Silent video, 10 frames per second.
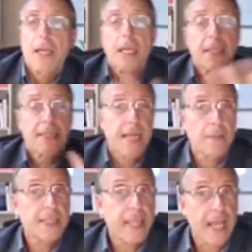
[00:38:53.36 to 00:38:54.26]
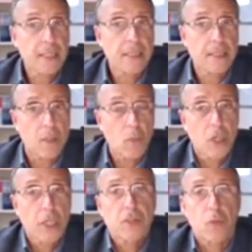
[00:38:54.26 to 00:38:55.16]
in some sense,
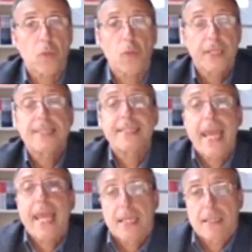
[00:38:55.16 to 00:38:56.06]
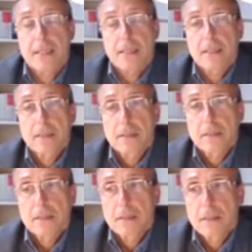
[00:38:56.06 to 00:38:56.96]
works with states,
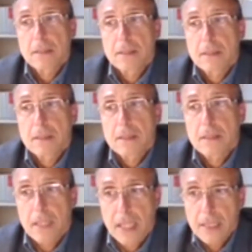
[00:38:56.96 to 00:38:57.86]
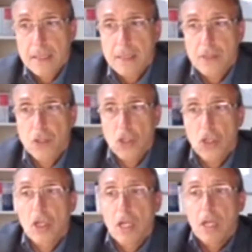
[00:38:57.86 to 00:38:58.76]
right?
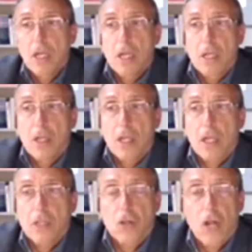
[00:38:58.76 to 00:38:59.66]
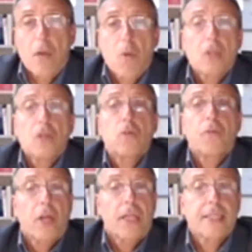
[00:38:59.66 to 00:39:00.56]
So, I want to,
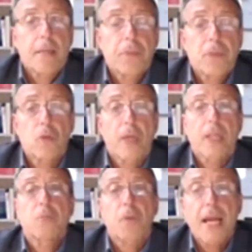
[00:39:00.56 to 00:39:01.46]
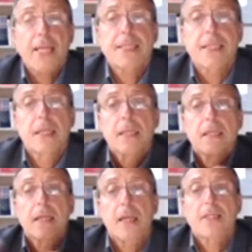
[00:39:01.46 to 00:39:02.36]
for example, to express
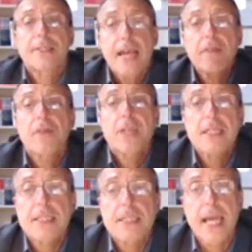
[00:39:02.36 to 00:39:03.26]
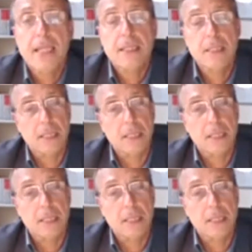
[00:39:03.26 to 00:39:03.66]
a service that